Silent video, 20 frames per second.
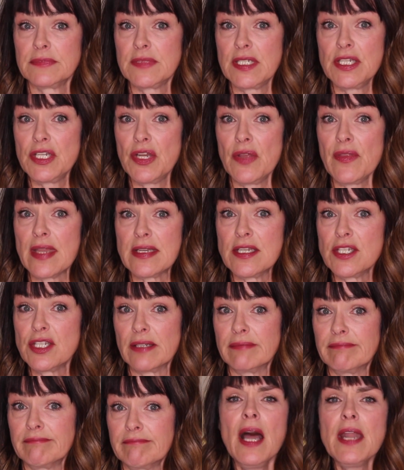Didn't know did
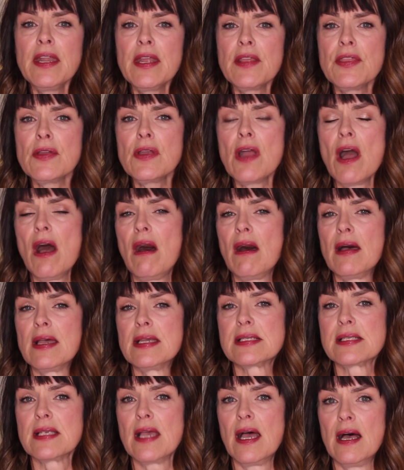you? Another
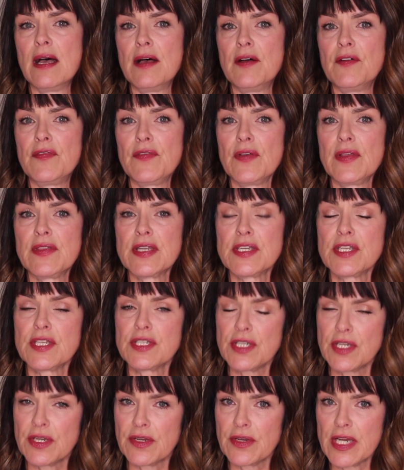cause of the
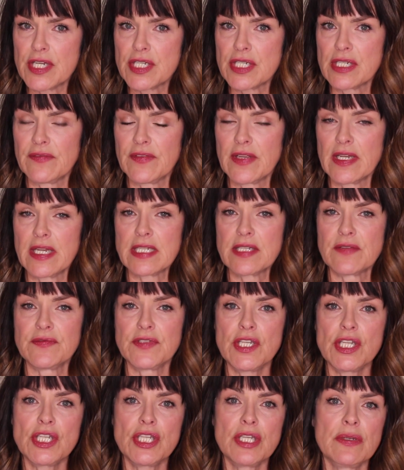deterioration of connective
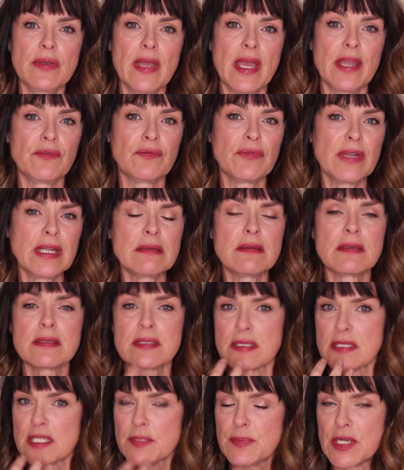tissue and
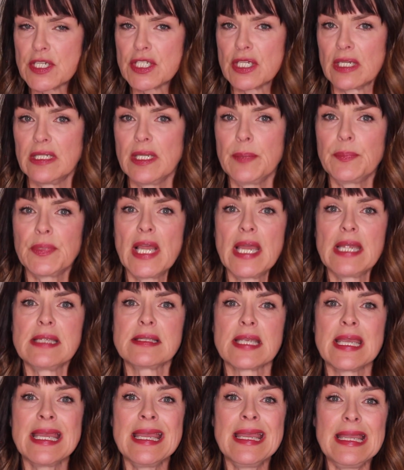wrinkles and especially lip
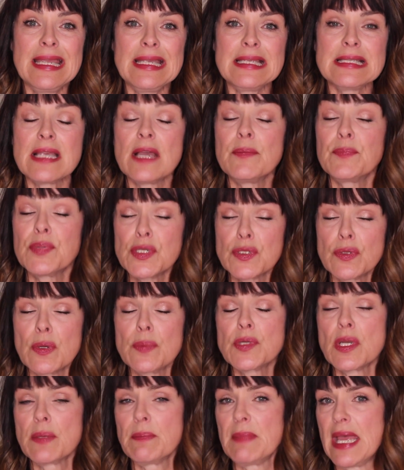lines is
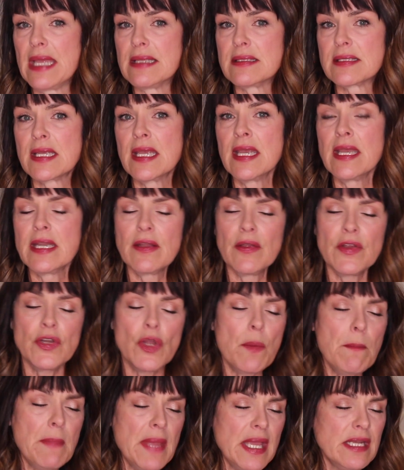prescription meds. Now, I
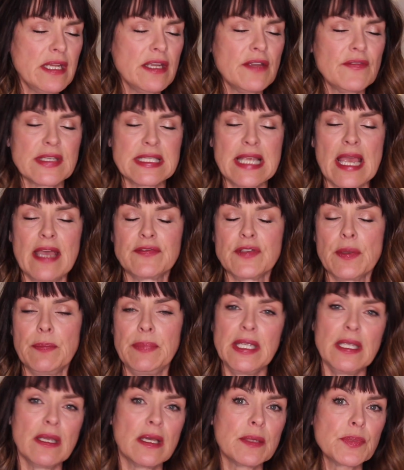know many of us have to
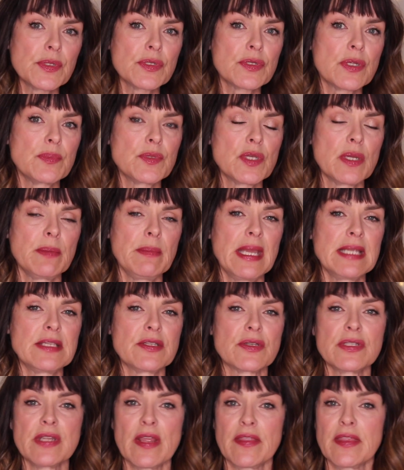be on prescription meds.
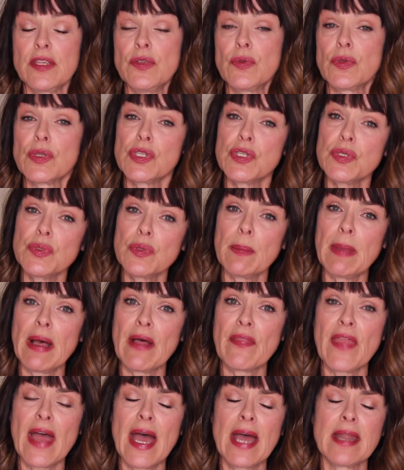There's nothing you can do
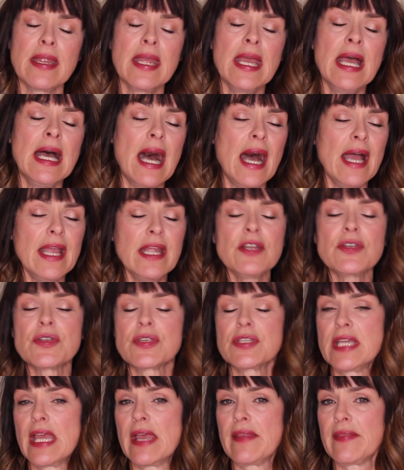about that. I
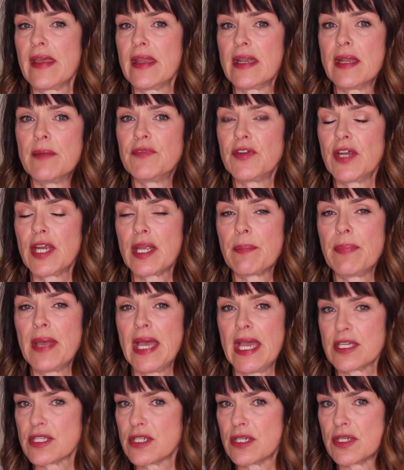understand that and I'm very
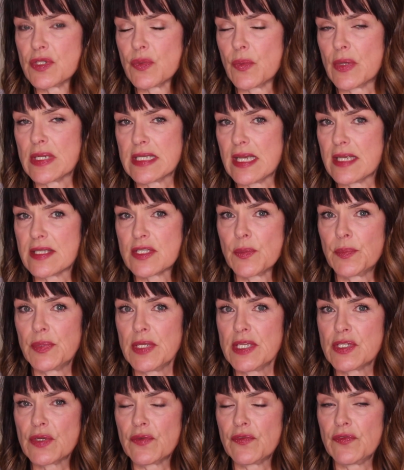compassionate towards that. So
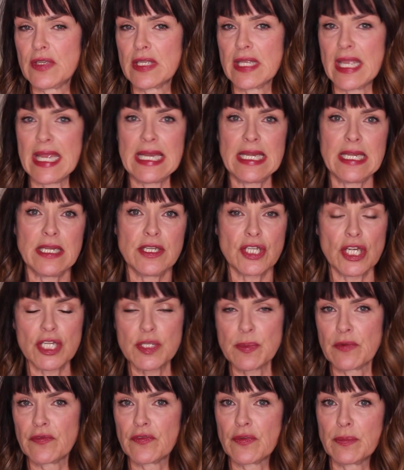please don't feel any
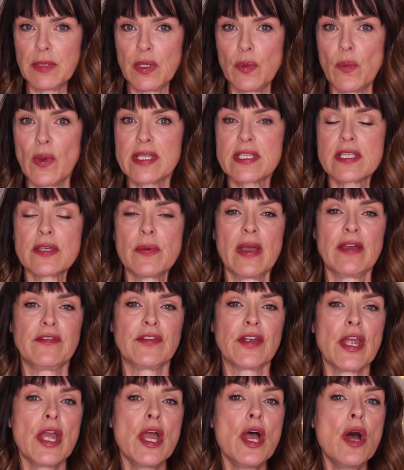judgment from me
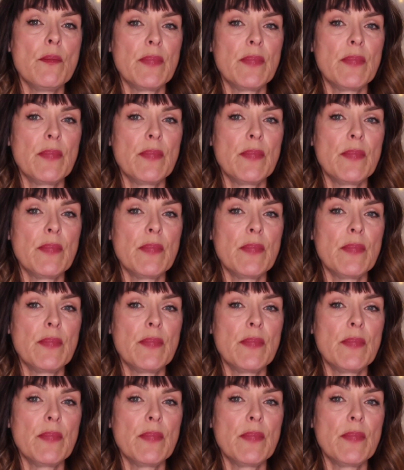whatsoever.